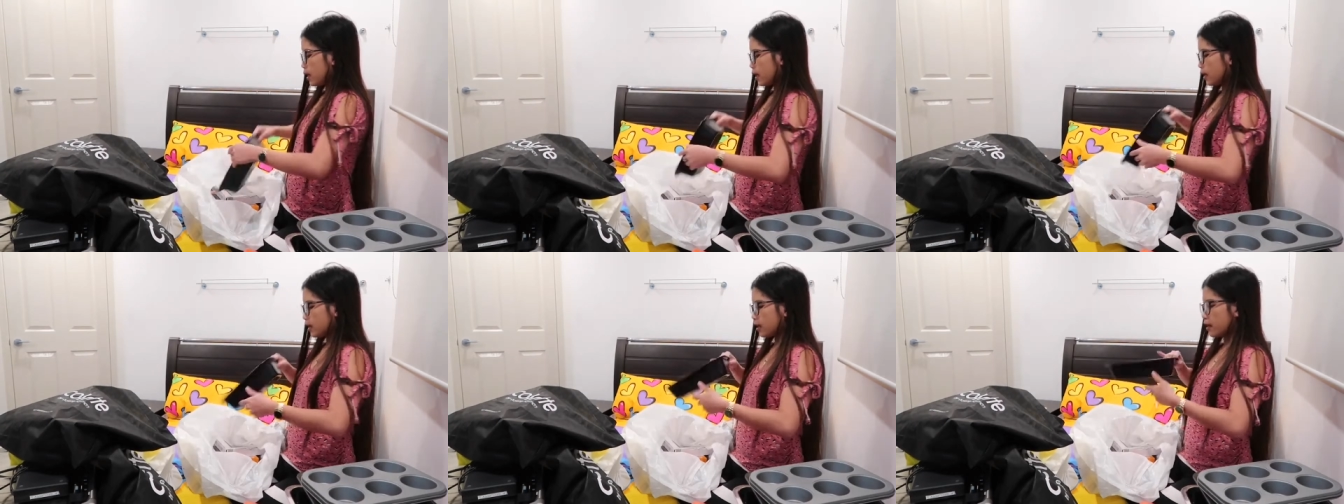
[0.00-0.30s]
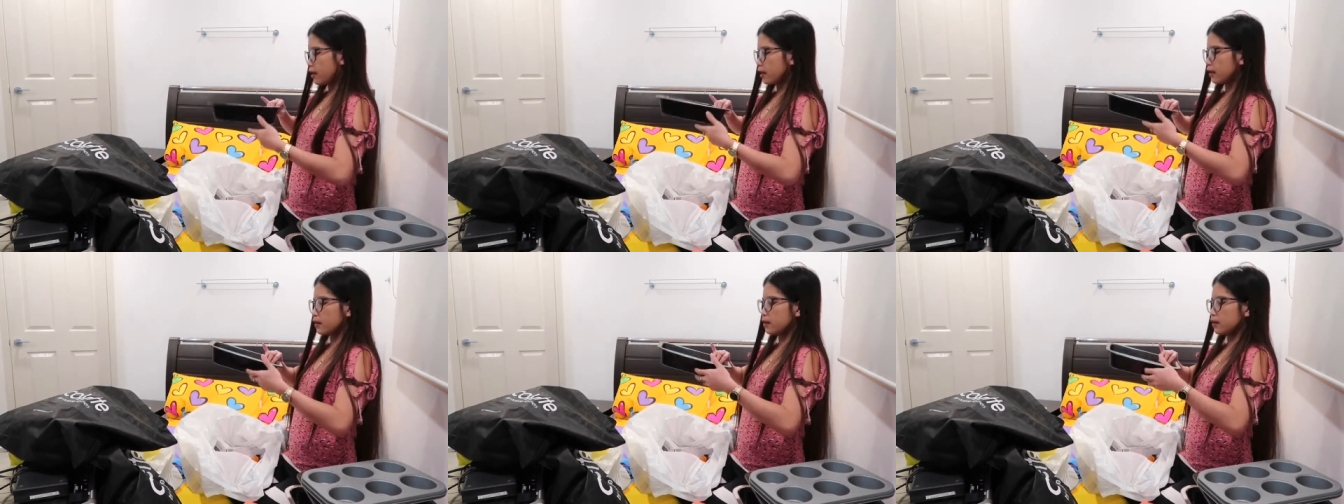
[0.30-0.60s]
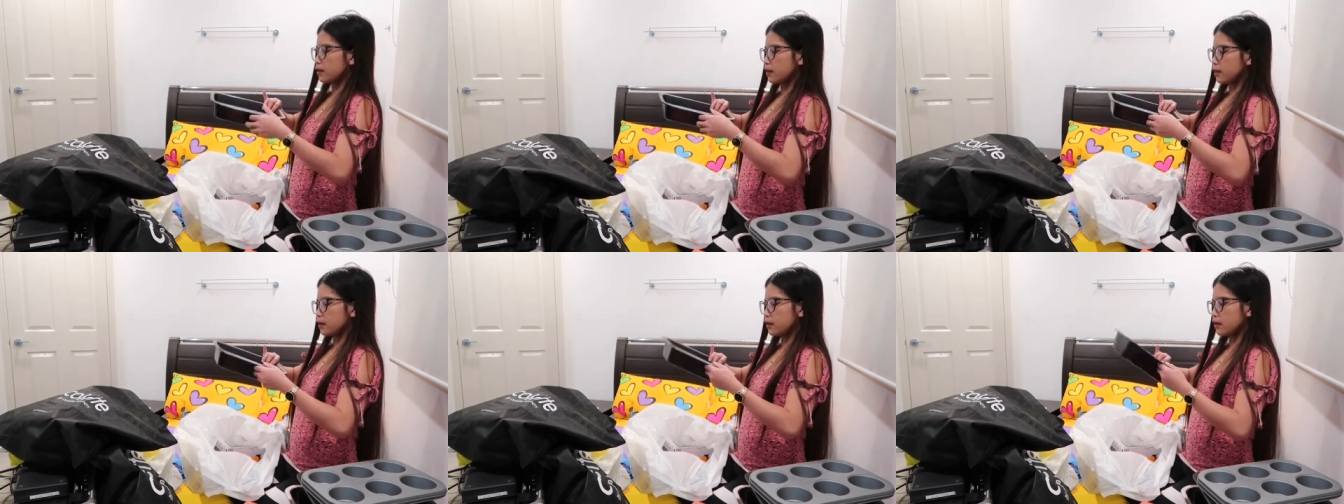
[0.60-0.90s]

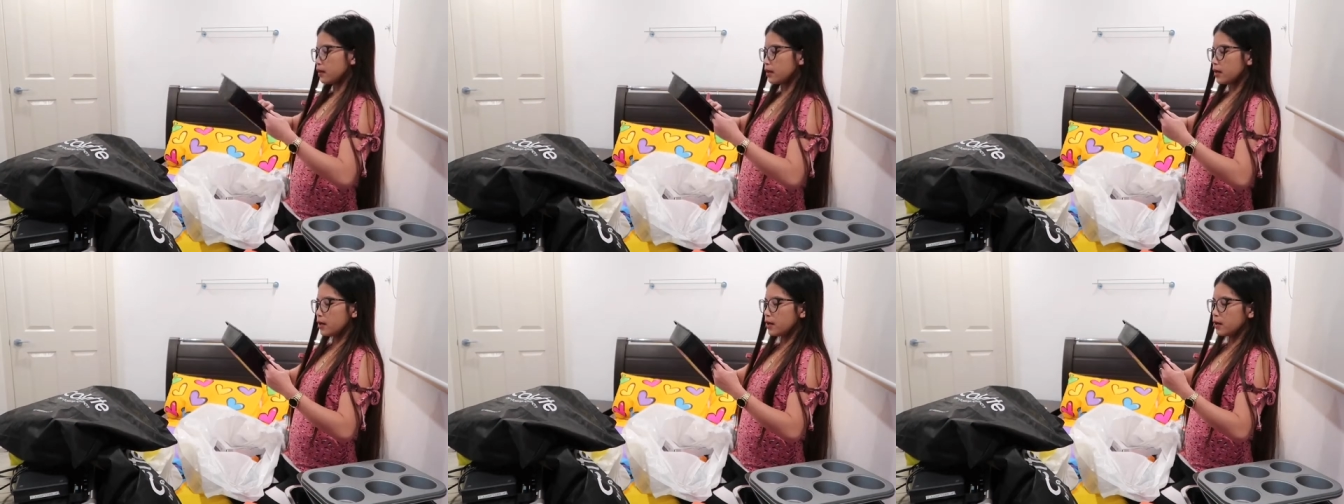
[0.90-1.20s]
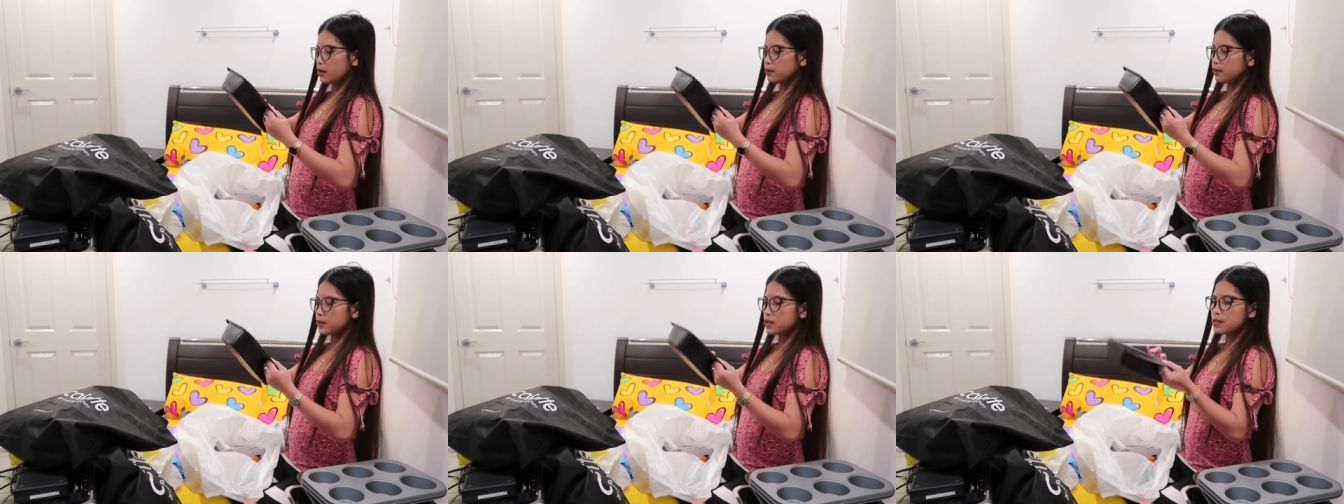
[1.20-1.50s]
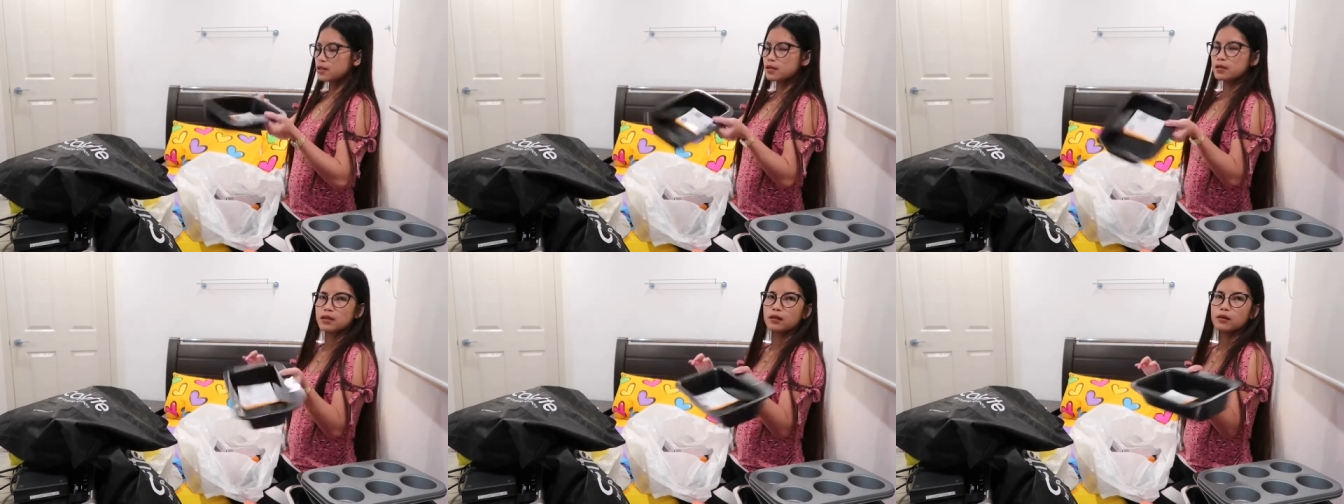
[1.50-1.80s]
another,
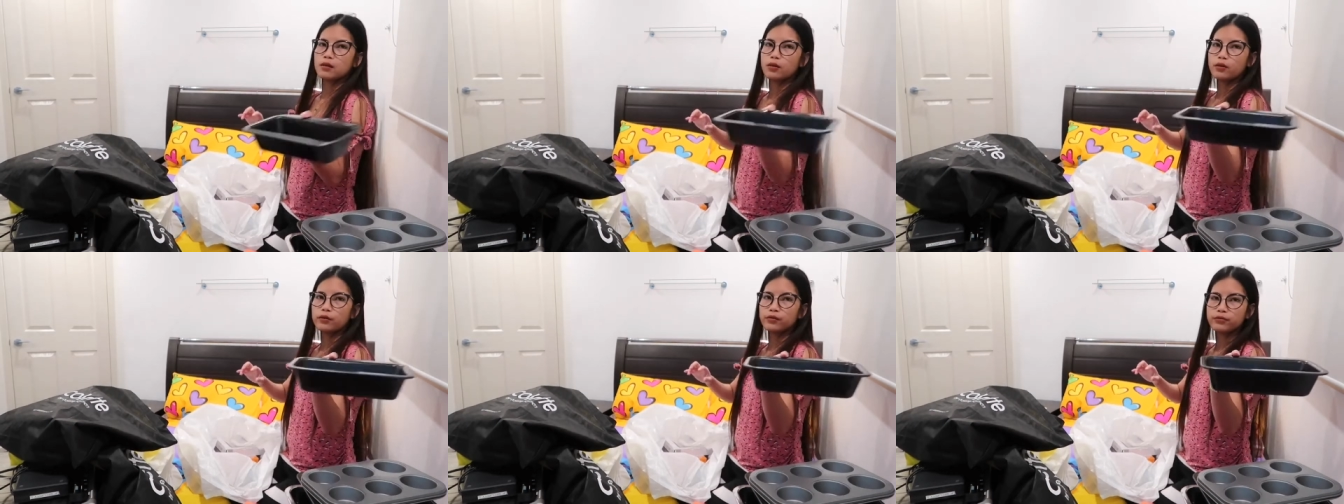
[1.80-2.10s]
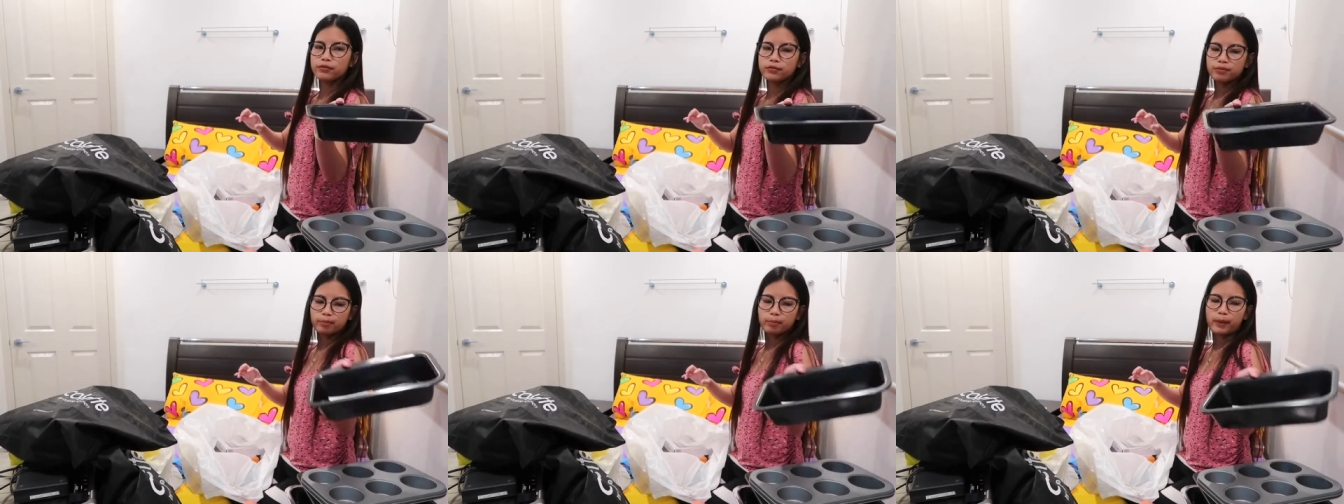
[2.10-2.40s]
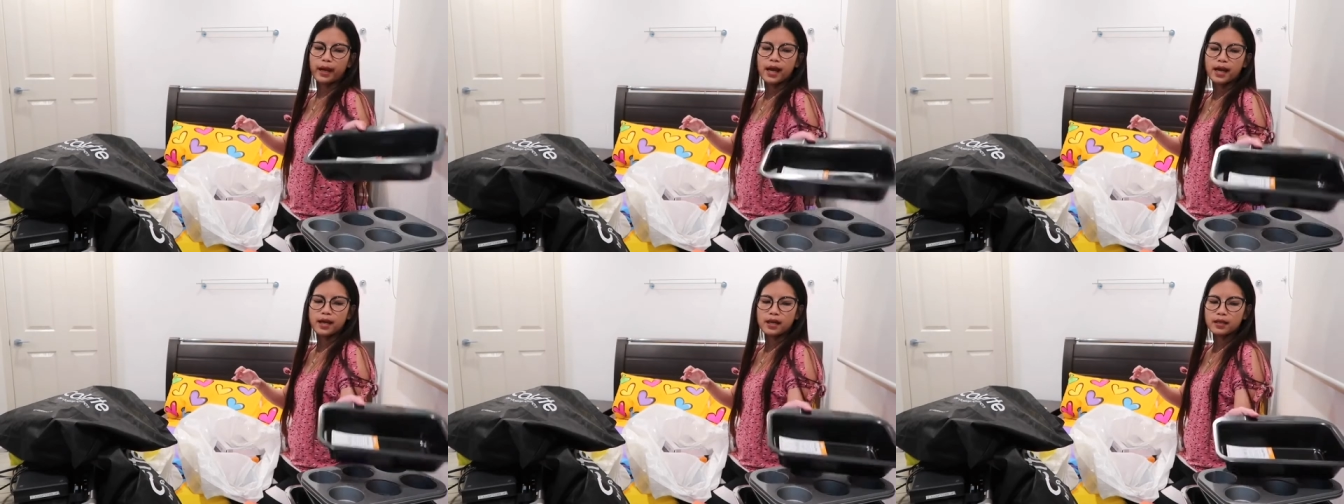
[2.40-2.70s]
this is a loaf
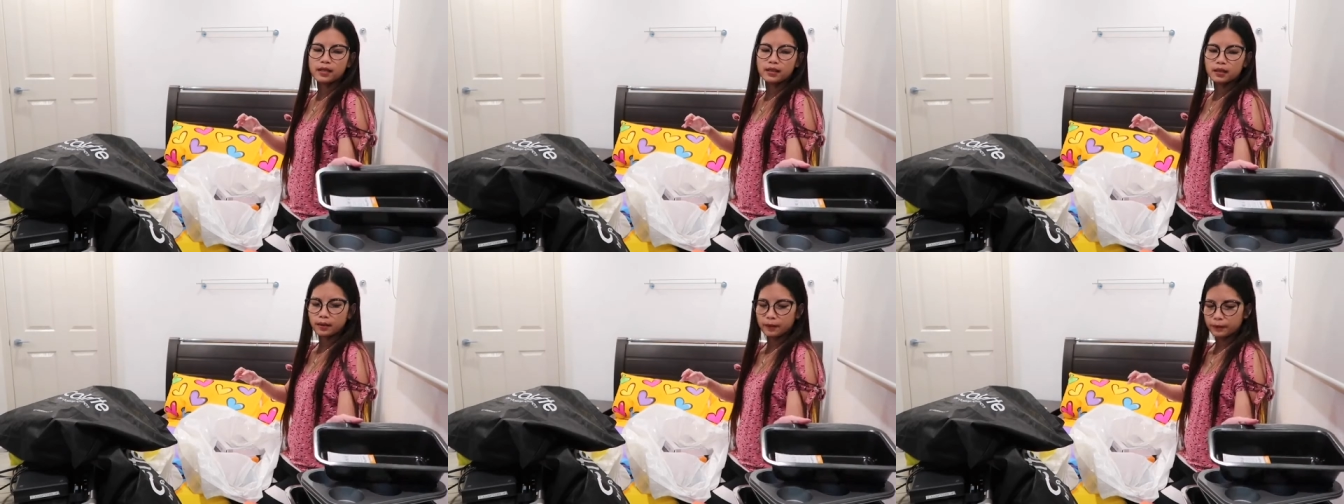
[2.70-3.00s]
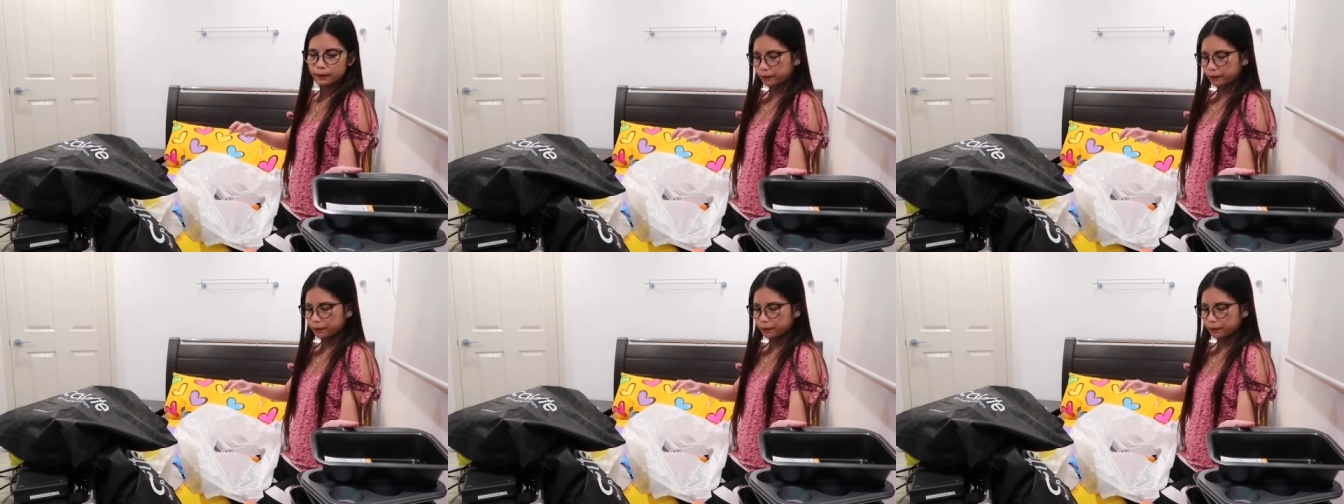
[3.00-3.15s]
pan.